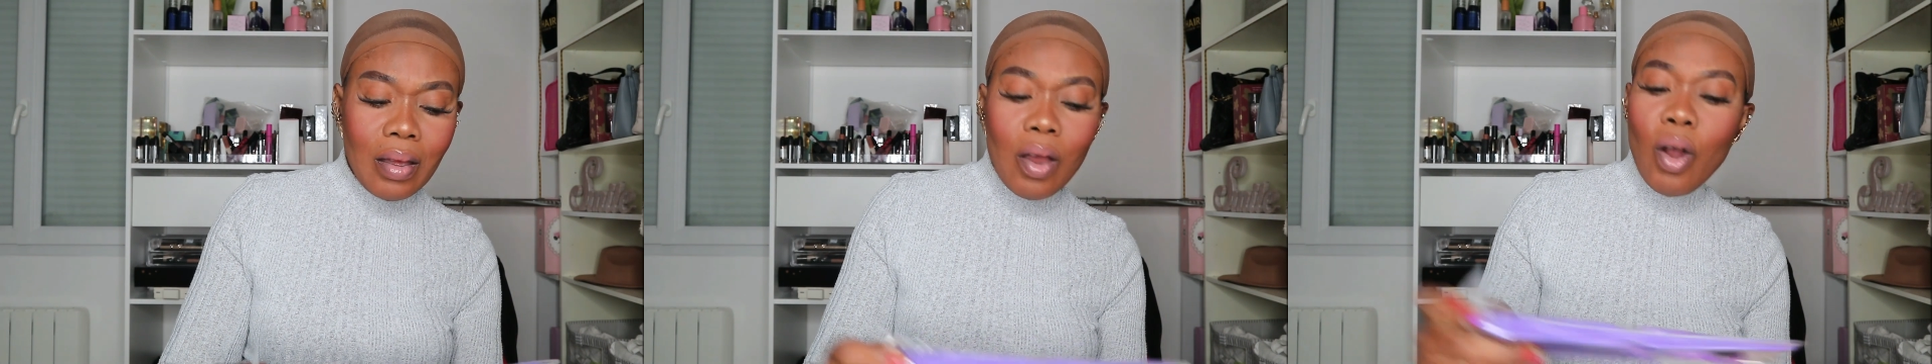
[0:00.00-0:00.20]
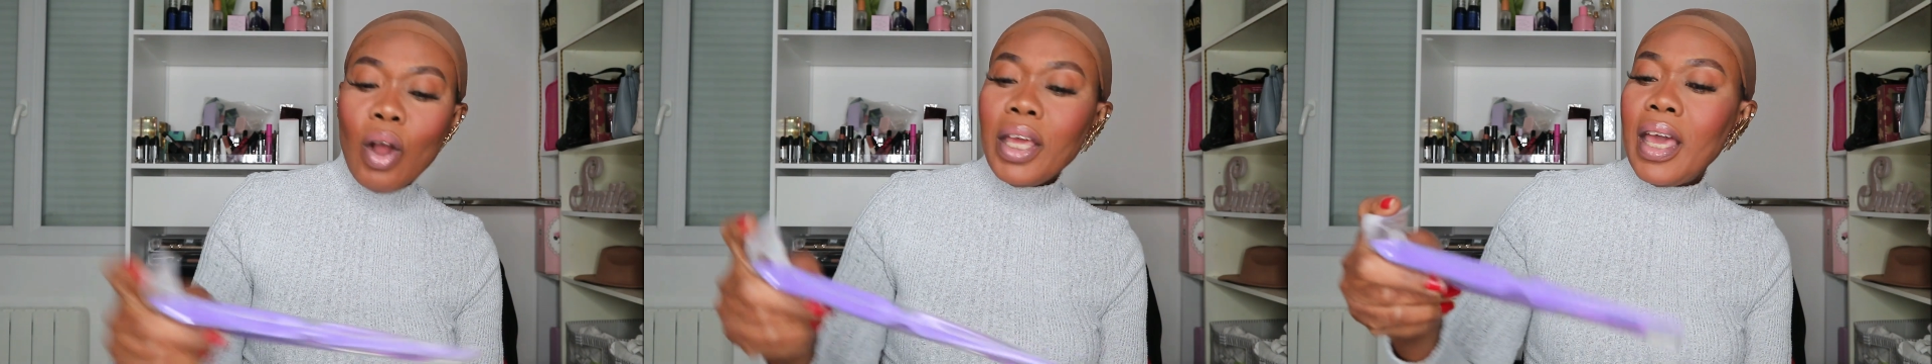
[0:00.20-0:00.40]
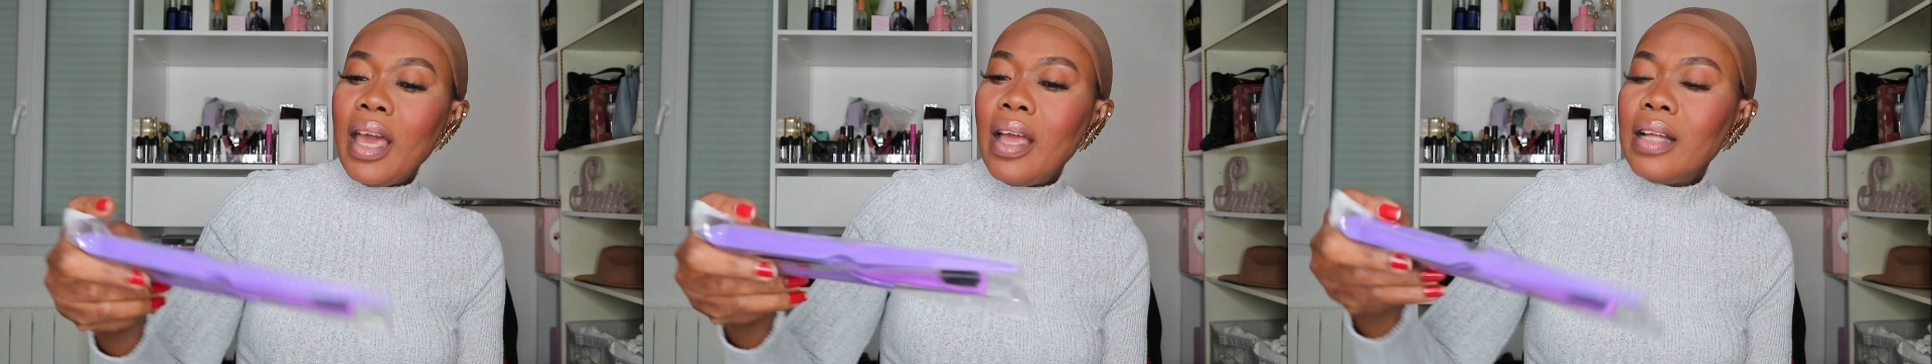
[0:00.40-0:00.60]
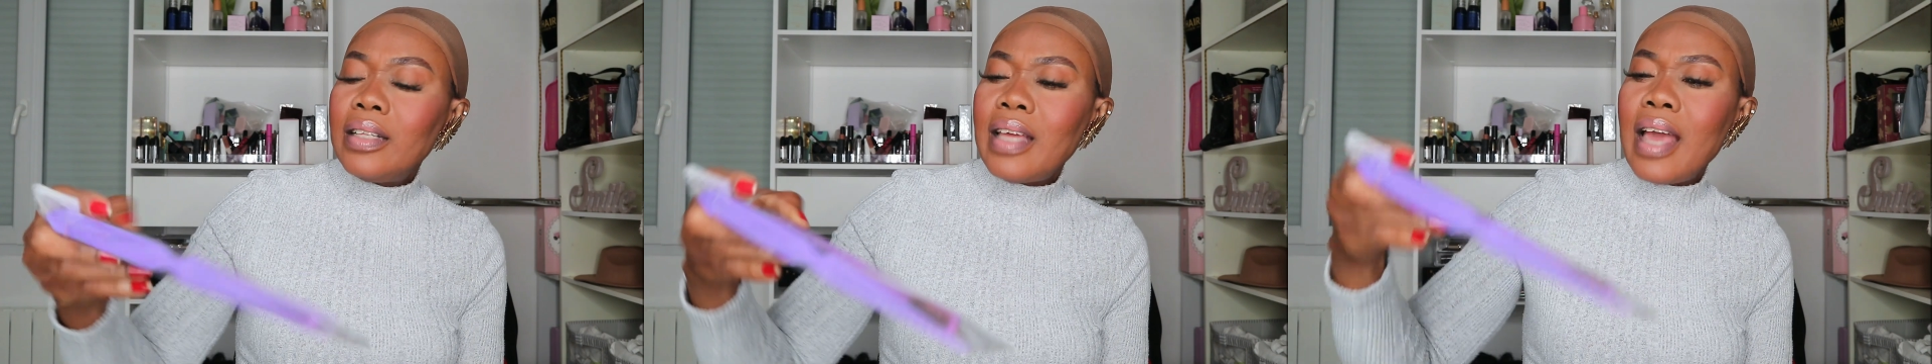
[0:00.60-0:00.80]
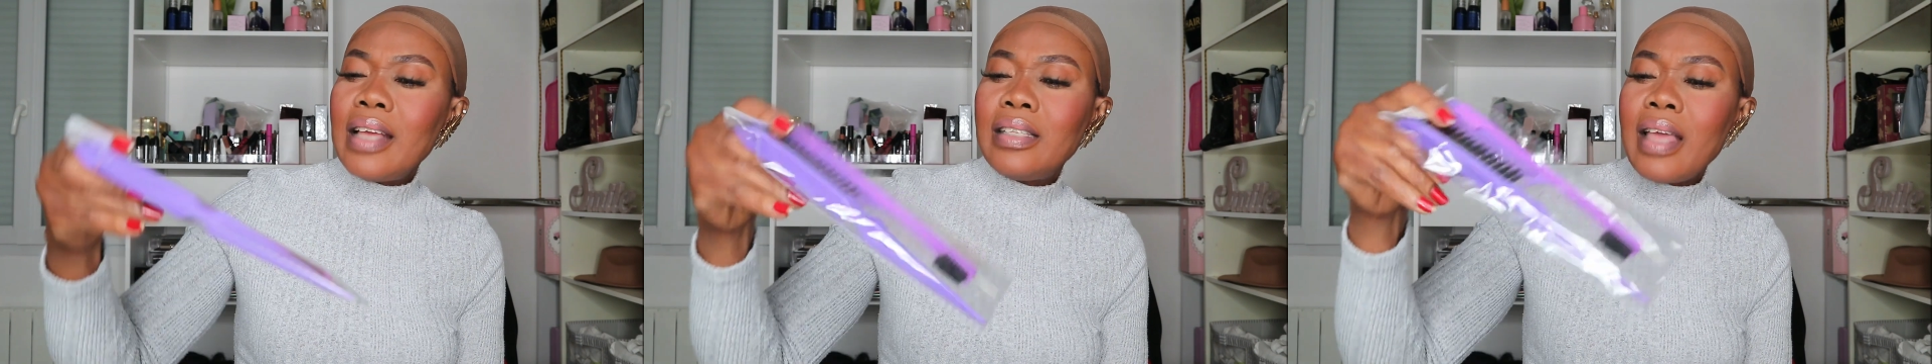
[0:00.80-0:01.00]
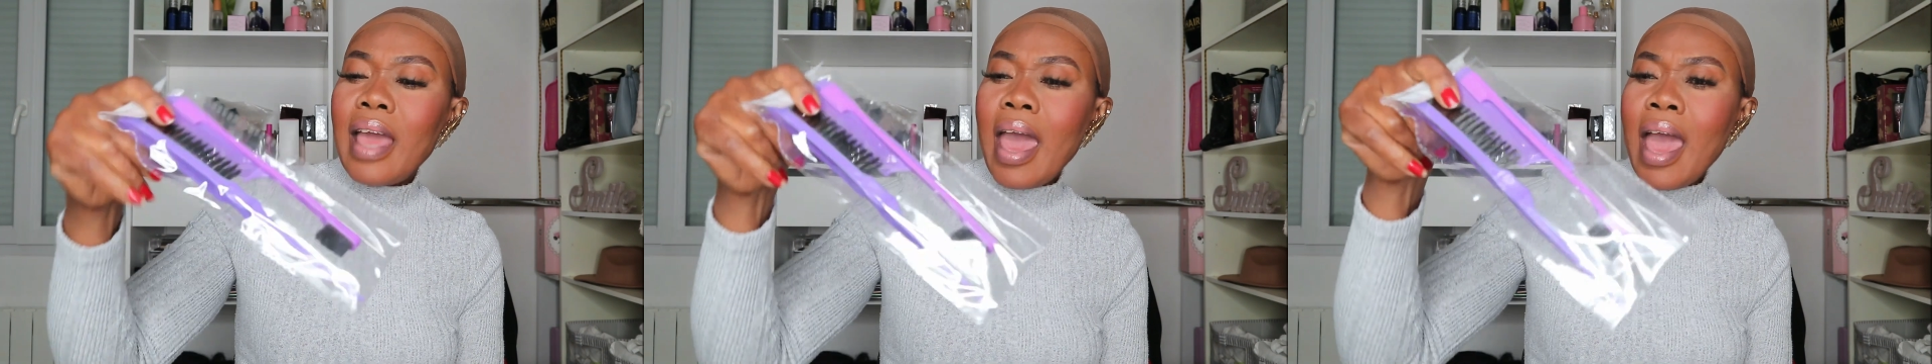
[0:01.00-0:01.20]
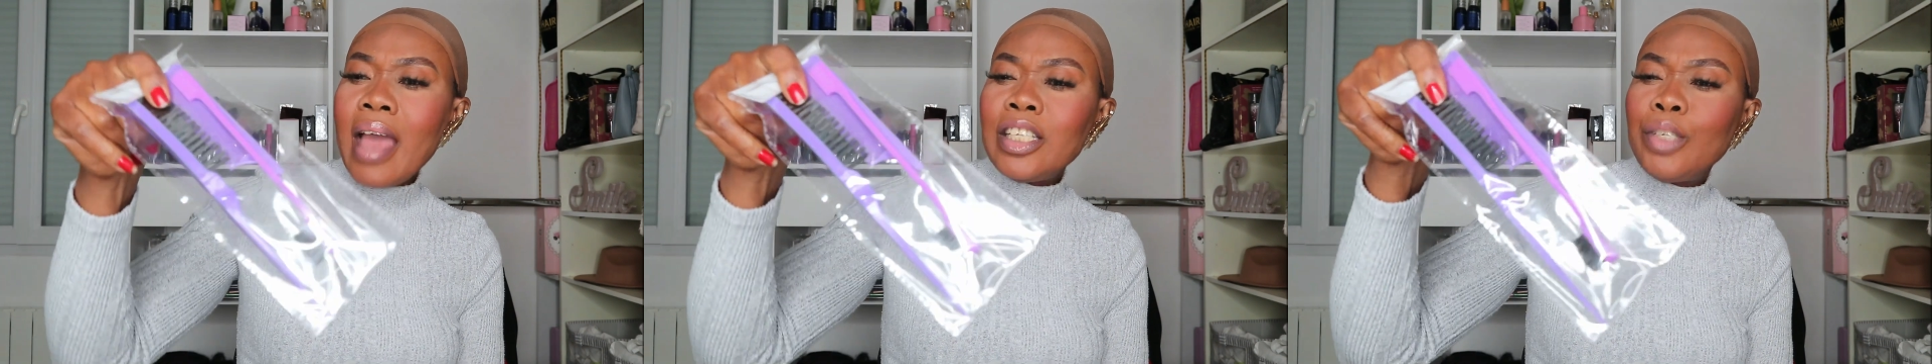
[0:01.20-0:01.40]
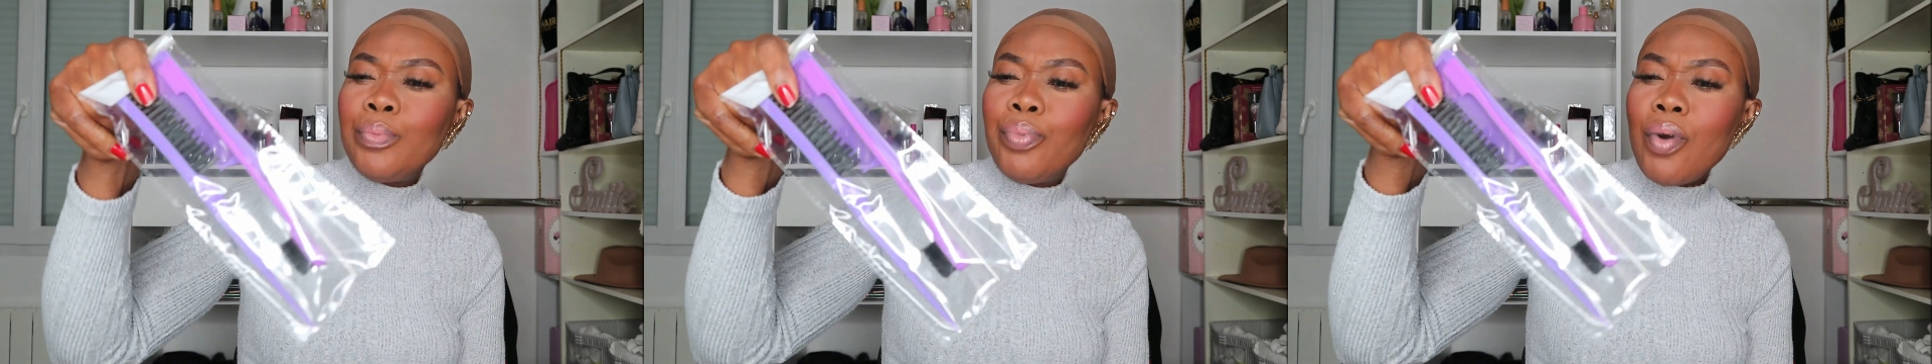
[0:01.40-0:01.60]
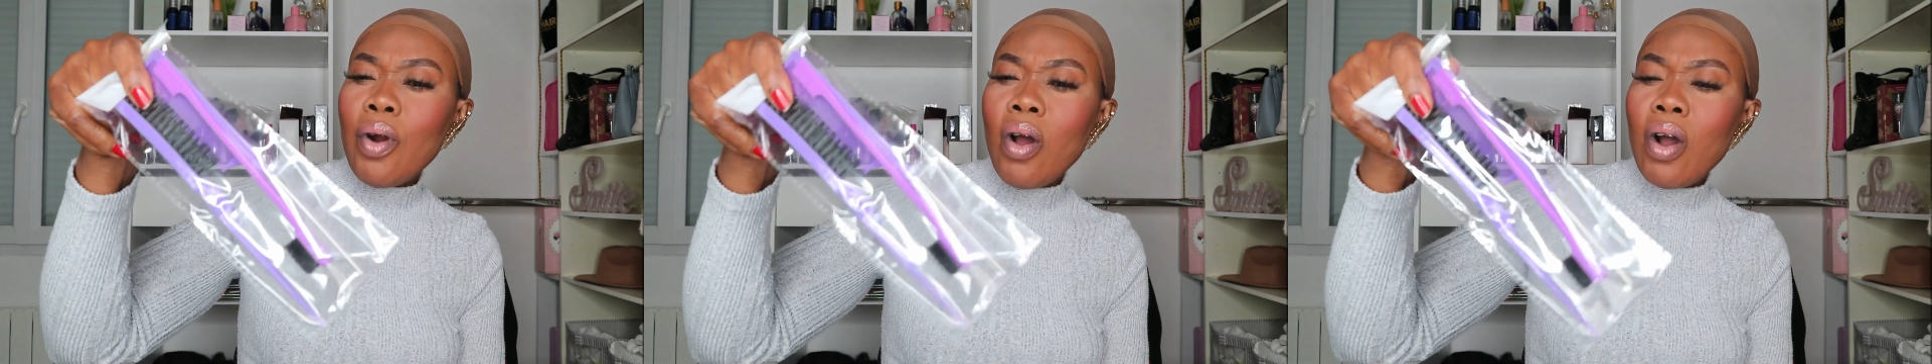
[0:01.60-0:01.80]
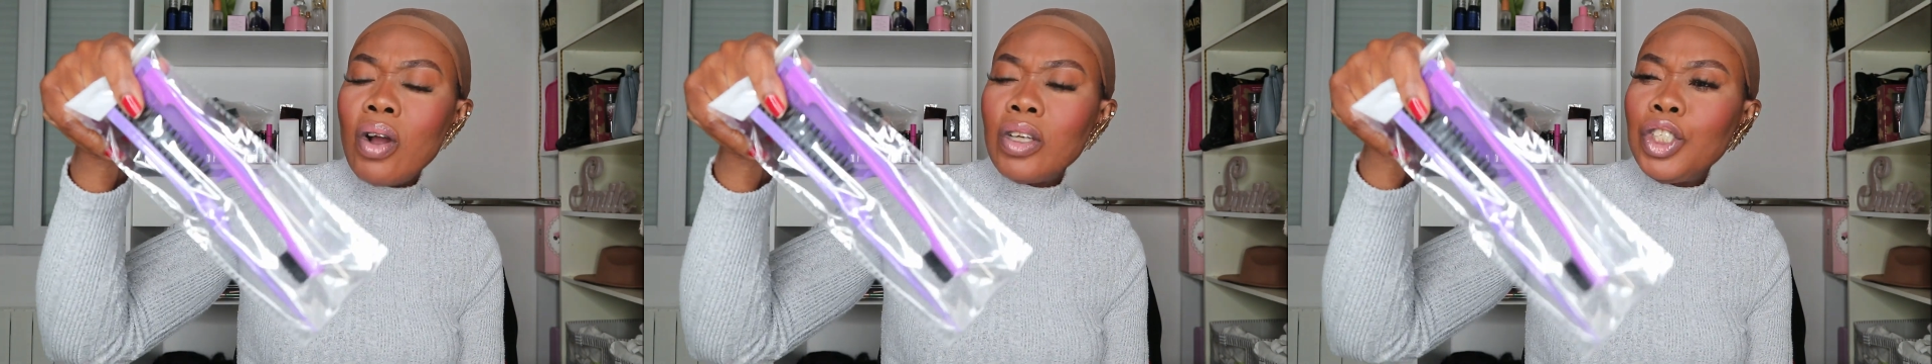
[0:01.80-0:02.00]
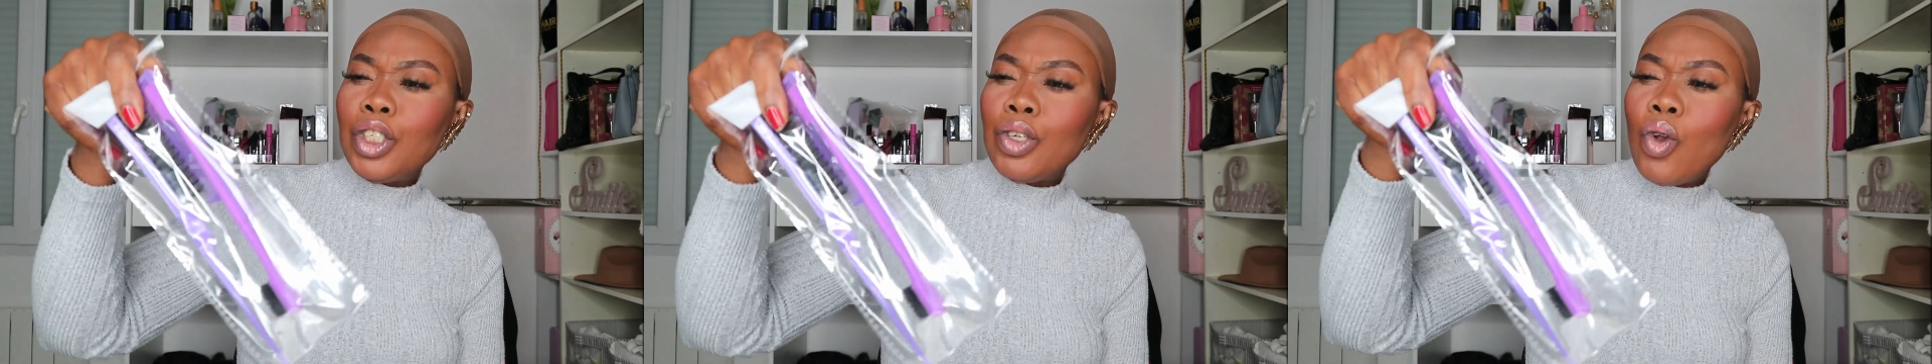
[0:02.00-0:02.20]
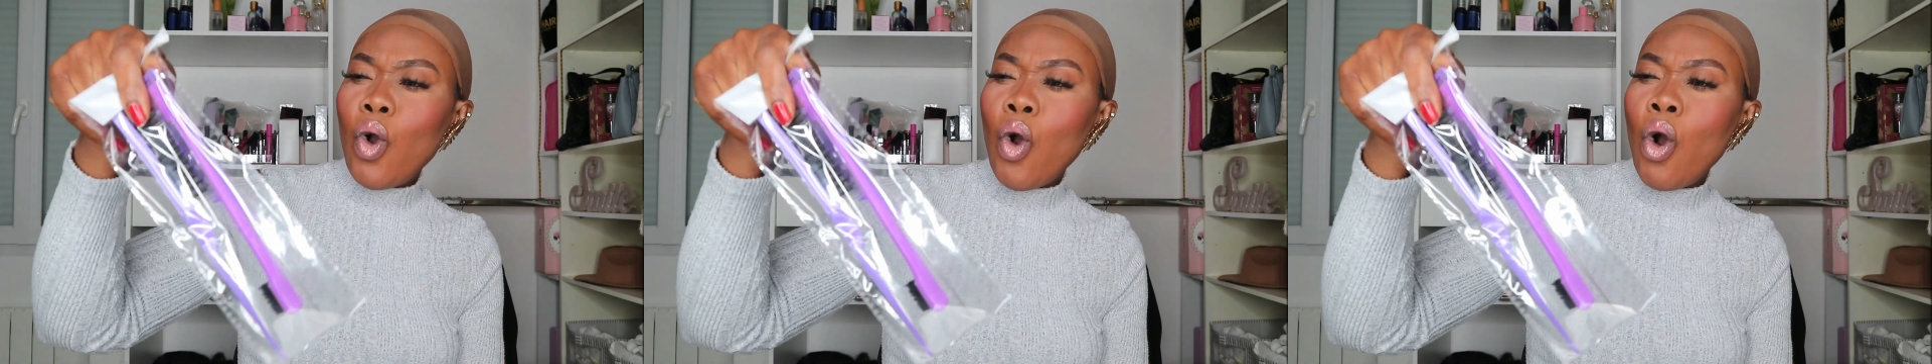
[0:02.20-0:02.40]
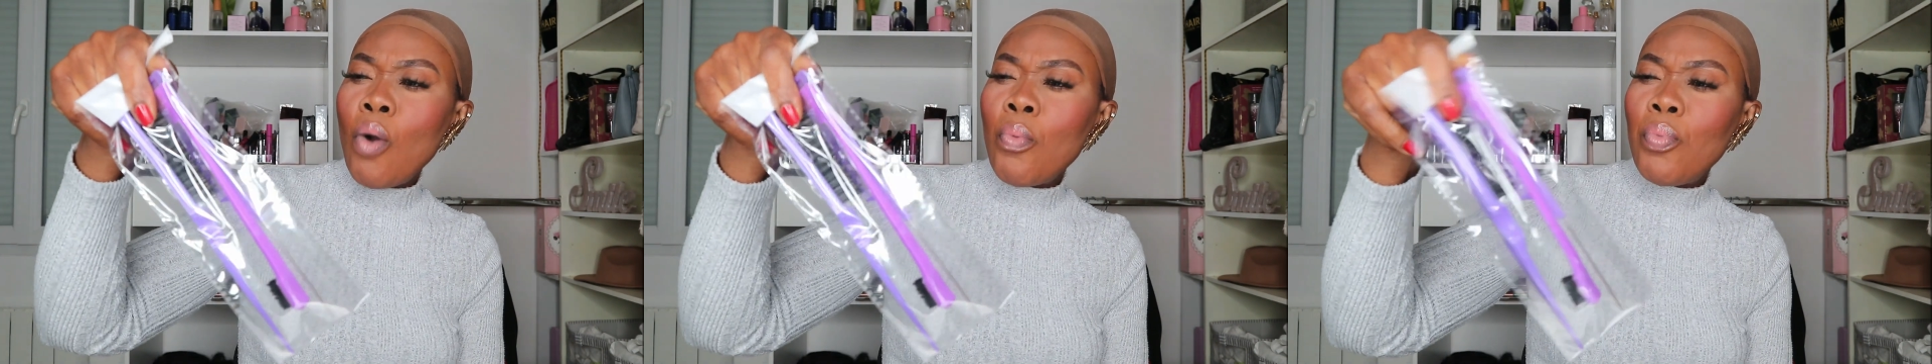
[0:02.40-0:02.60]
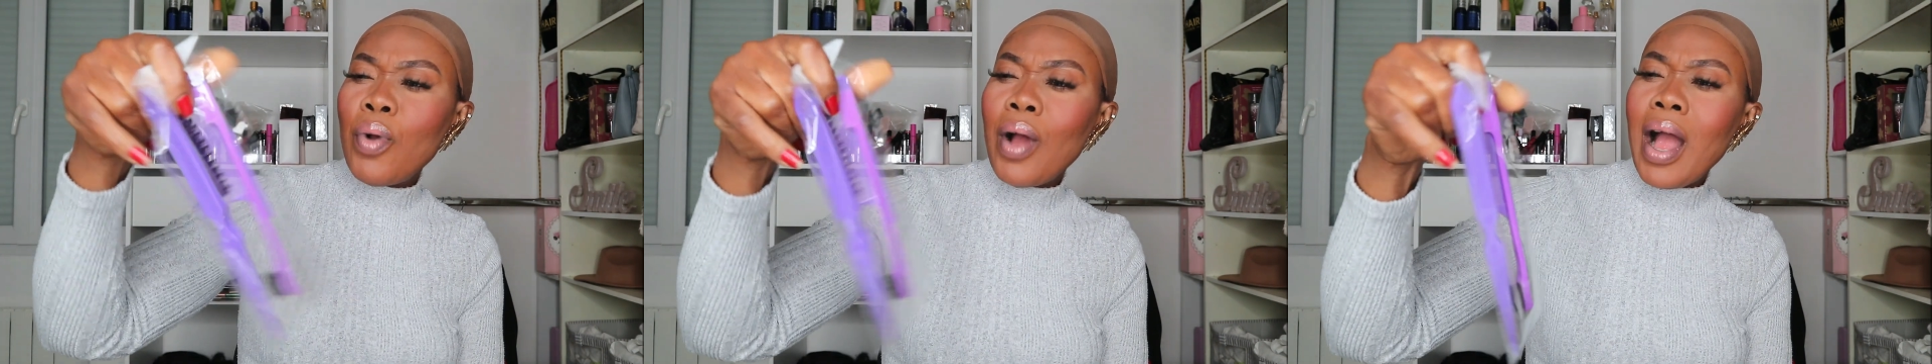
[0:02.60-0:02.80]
Okay, there's edge brush, comb,